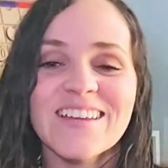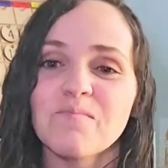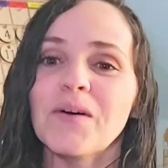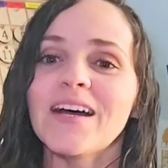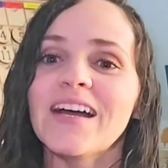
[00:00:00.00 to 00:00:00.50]

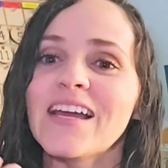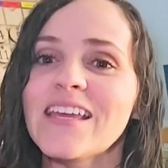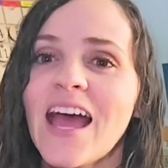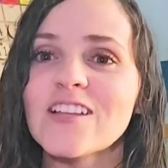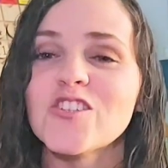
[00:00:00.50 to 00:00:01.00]

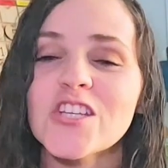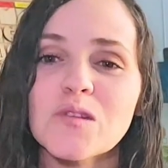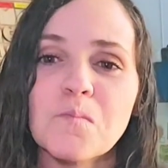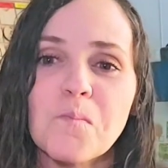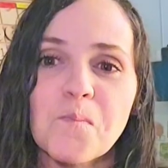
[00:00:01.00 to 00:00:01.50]
But yeah,
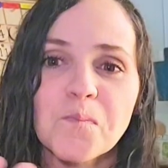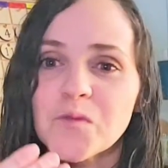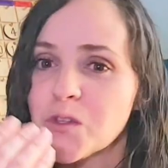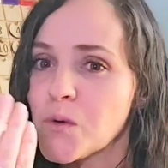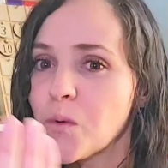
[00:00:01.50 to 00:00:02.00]
just
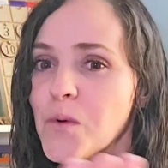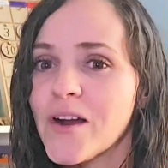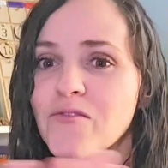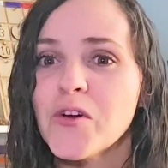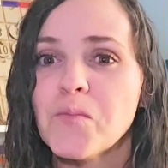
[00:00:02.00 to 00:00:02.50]
do
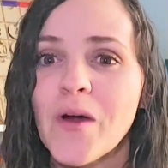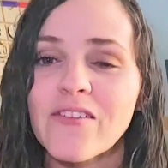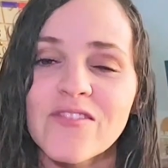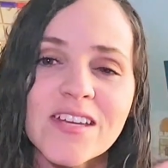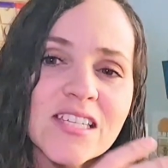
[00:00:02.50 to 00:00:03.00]
whatever
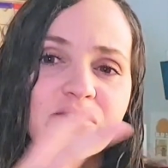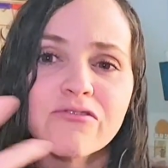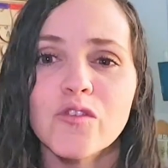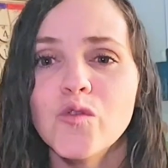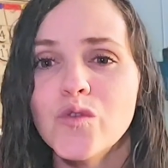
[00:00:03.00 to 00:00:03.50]
breakfast
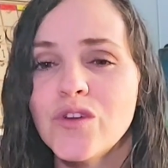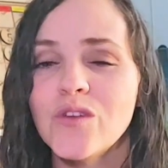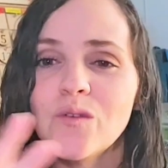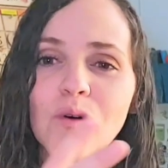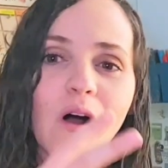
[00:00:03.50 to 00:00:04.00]
food
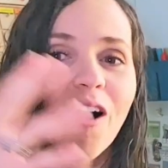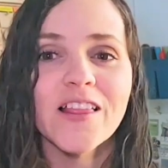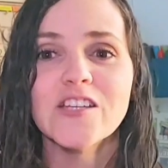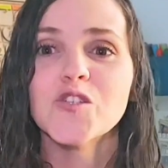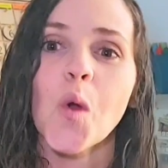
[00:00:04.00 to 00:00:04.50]
you
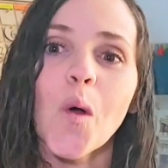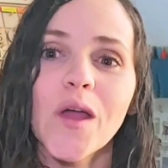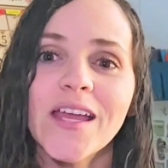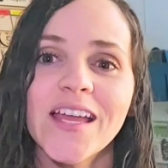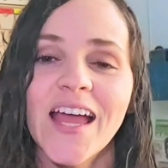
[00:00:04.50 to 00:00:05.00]
all
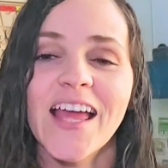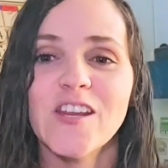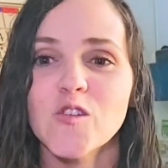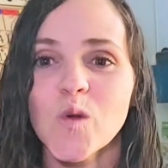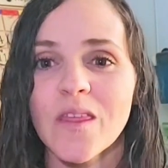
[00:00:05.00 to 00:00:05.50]
enjoy
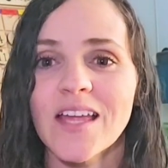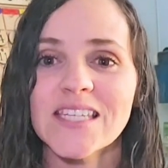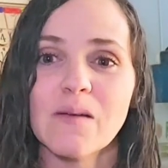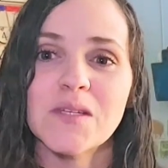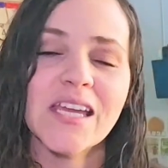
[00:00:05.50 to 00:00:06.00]
and enjoy
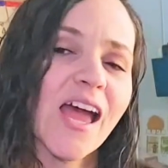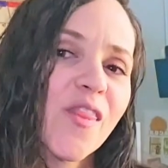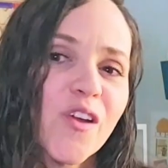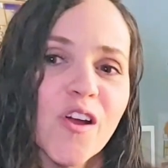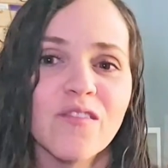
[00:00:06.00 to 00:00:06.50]
that time
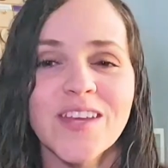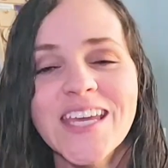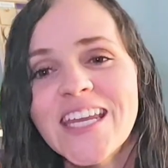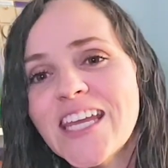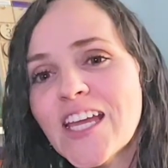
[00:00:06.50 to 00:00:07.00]
together of
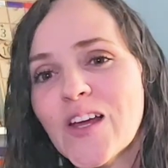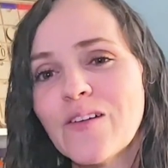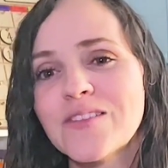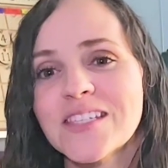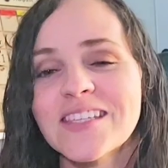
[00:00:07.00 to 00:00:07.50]
eating,
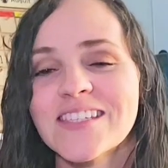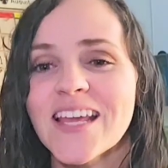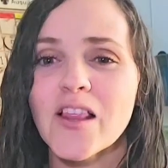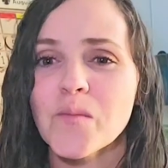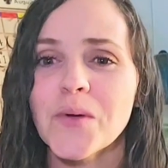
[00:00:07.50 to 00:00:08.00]
of
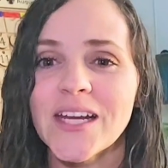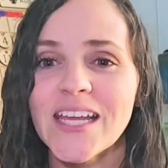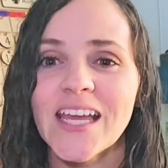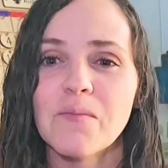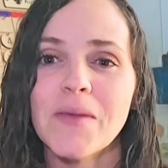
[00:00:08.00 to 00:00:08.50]

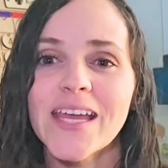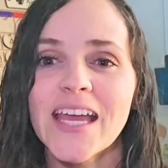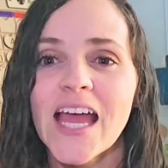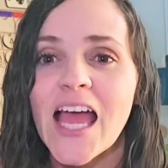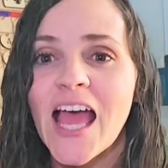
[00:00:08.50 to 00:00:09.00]
celebrating, and make
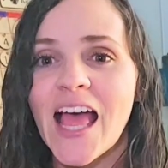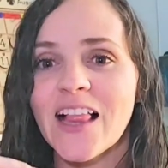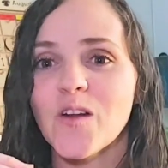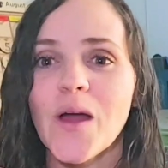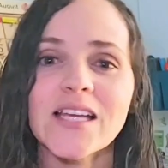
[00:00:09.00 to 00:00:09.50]
it
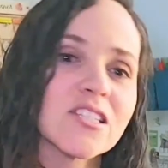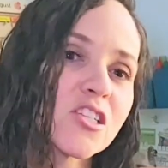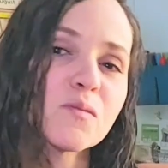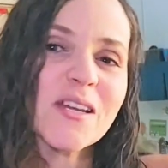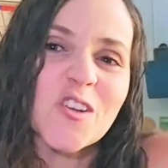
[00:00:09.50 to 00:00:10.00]
a little
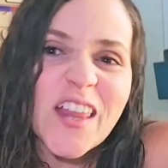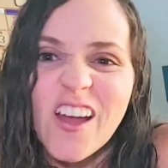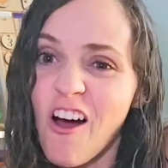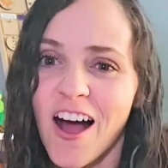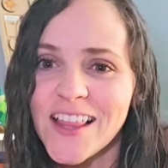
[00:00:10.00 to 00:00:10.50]
extra special,
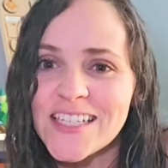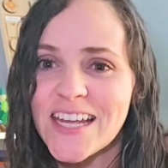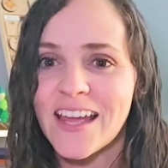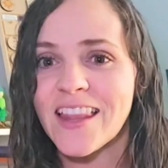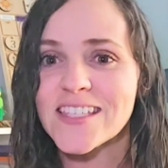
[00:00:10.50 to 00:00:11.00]
like a
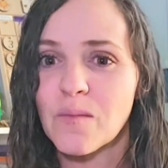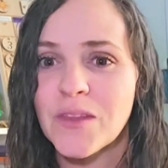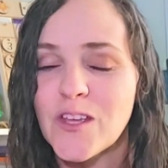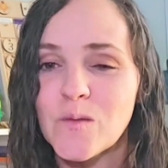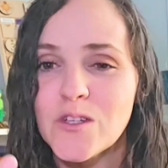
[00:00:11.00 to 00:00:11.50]
holiday, like
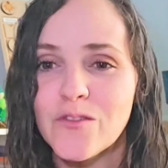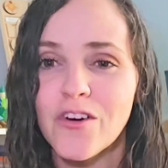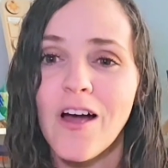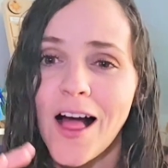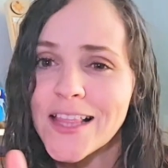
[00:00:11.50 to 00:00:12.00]
something you would do
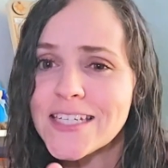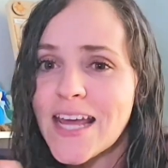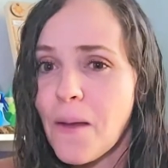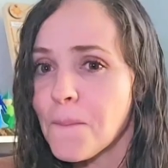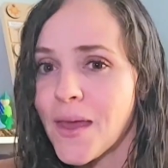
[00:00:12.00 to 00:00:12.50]
for a
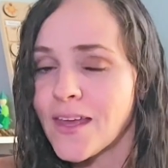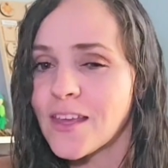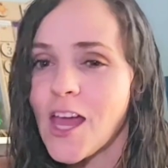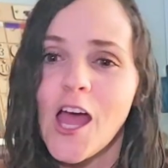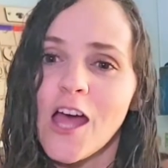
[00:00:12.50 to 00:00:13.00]
holiday.
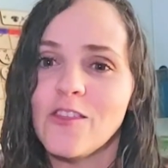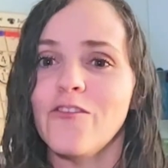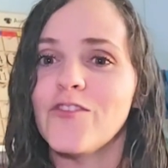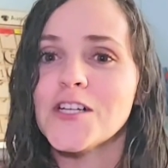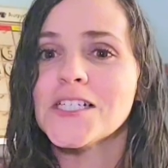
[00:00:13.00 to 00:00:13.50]
Make
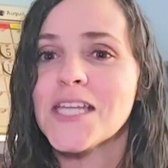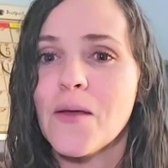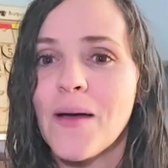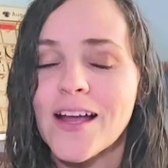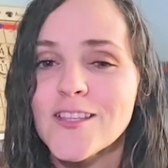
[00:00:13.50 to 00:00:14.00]
the first
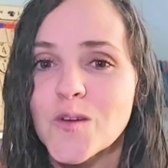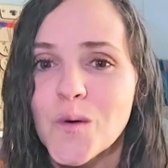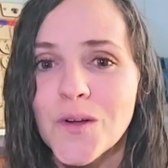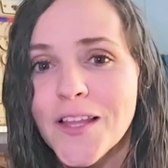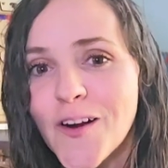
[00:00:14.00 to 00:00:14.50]
day back at
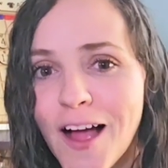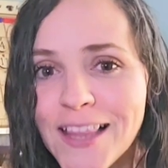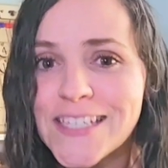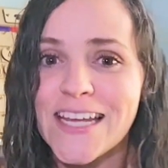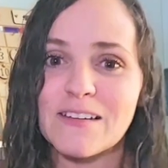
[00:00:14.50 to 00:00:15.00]
school a little
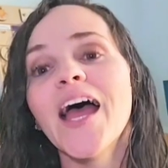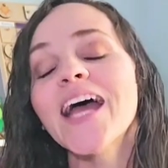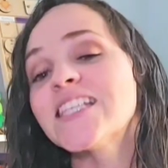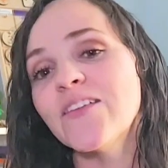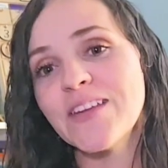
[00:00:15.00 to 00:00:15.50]
holiday.
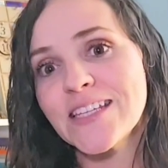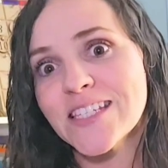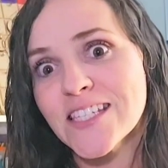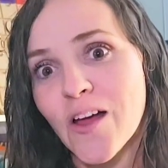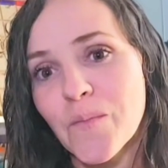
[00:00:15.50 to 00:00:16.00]
Activities,
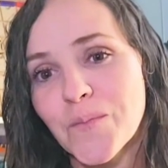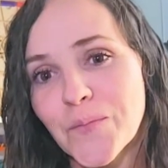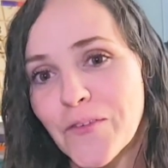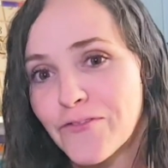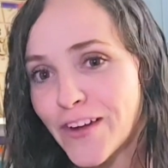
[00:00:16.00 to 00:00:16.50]

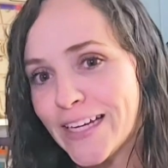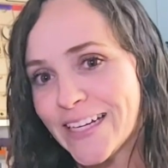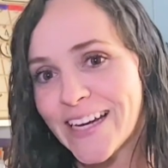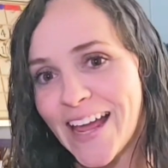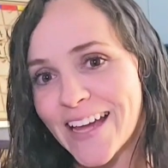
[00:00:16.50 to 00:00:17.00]
some
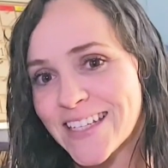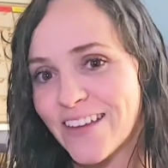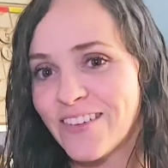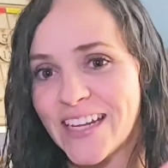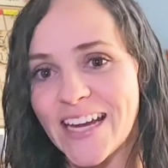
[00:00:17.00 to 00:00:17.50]
fun
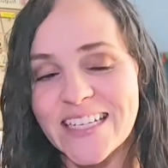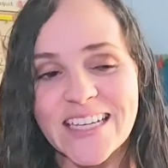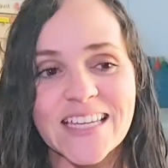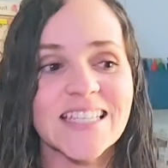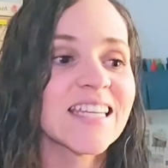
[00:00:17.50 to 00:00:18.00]
activity
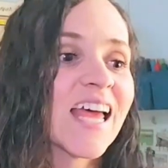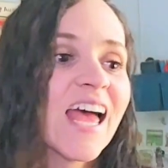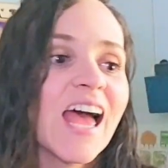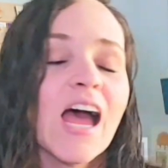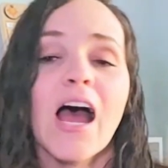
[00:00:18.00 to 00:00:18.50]
ideas.
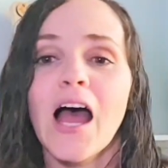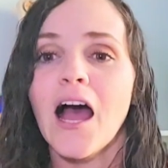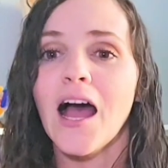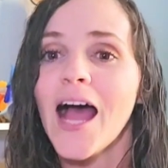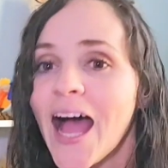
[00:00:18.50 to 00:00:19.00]

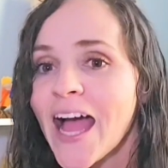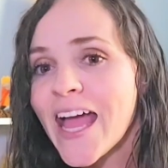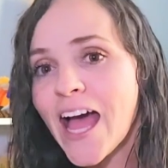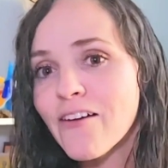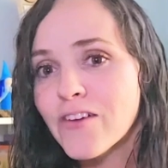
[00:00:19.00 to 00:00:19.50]
I
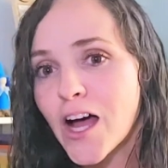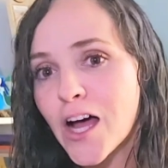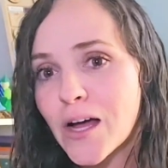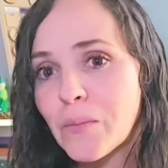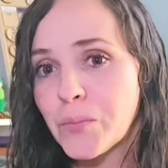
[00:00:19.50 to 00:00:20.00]
have
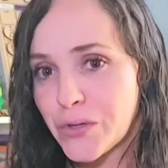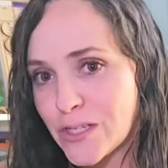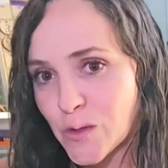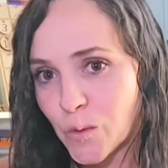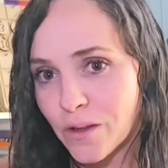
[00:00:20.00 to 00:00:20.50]
a
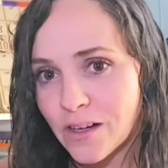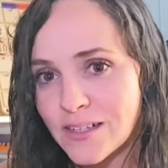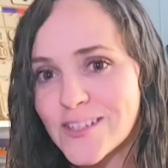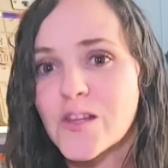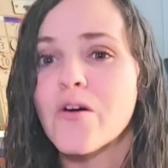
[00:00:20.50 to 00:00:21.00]

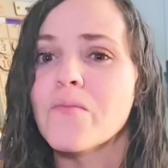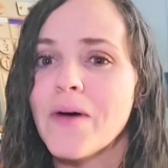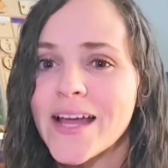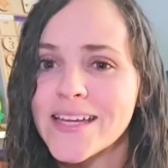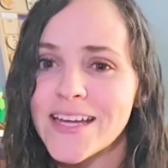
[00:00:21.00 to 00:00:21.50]
preschooler, so
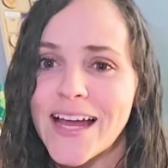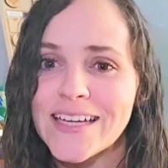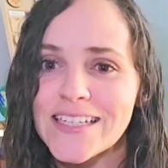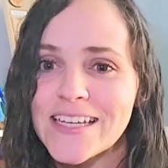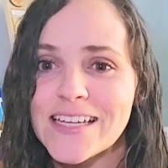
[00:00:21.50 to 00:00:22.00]
my
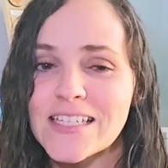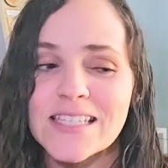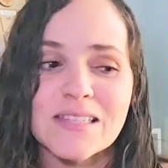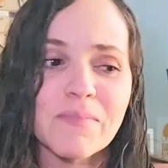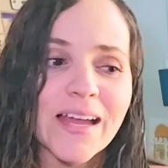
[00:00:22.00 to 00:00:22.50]

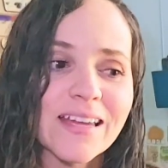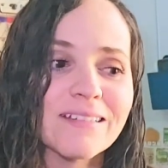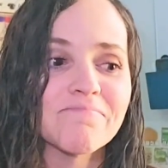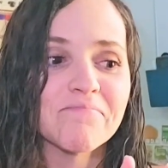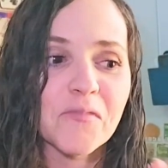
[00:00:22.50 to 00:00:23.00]
ideas,
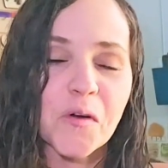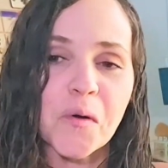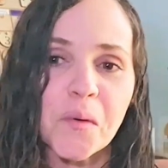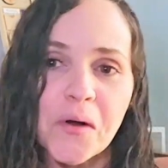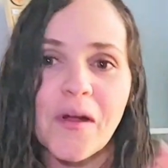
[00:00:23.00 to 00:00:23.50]
my
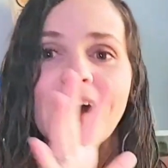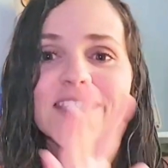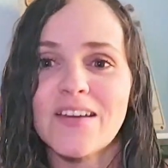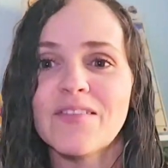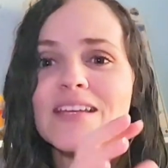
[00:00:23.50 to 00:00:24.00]

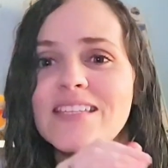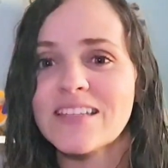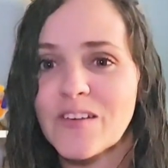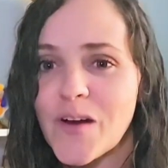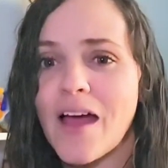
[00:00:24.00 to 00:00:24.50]
activities
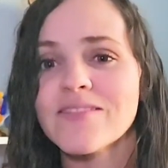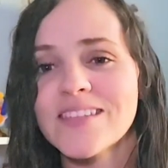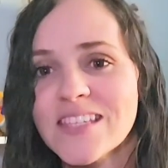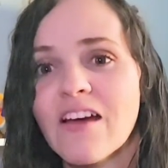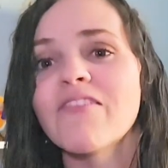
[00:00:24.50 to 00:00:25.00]
and crafts
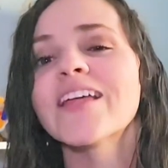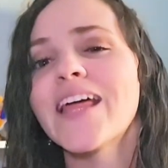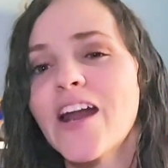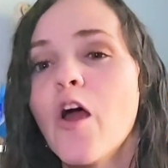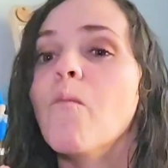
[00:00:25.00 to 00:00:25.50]
and stuff like
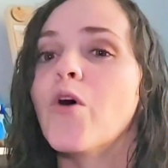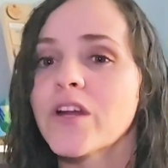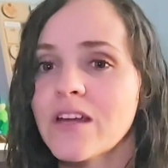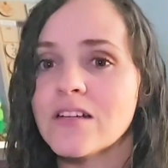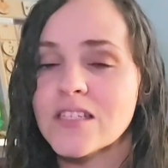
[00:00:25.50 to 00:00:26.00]
that are more
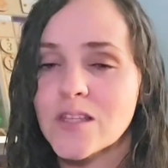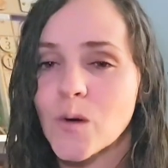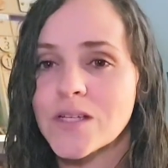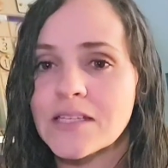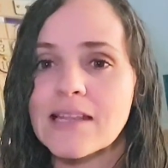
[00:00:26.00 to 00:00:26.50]
geared
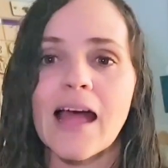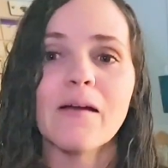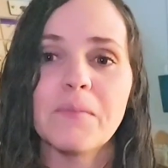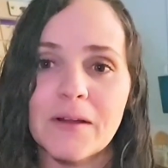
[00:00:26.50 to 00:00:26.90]
towards that.